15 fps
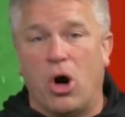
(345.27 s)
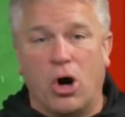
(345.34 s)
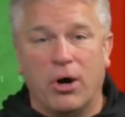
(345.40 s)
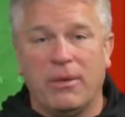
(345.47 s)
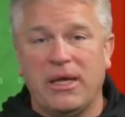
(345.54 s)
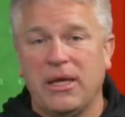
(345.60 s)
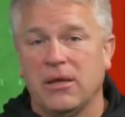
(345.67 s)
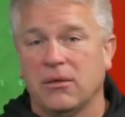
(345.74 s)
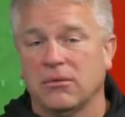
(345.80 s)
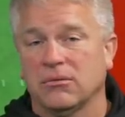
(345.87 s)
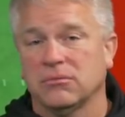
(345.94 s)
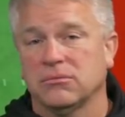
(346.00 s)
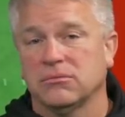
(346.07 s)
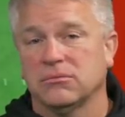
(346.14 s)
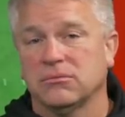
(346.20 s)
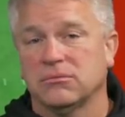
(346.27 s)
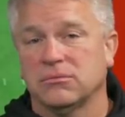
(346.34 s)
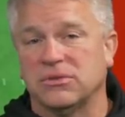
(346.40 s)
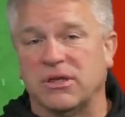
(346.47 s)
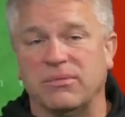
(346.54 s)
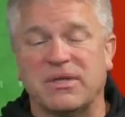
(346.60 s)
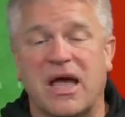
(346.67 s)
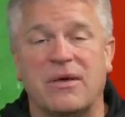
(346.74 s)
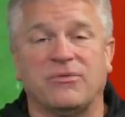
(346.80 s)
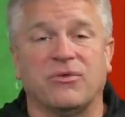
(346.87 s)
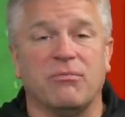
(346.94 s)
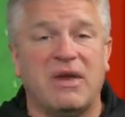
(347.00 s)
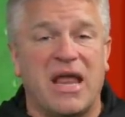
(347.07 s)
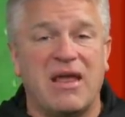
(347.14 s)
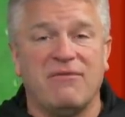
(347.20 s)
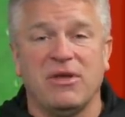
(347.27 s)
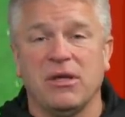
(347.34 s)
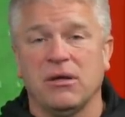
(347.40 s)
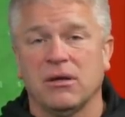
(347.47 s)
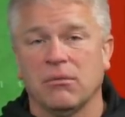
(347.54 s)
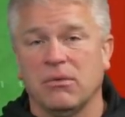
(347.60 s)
Army, sometimes from Navy.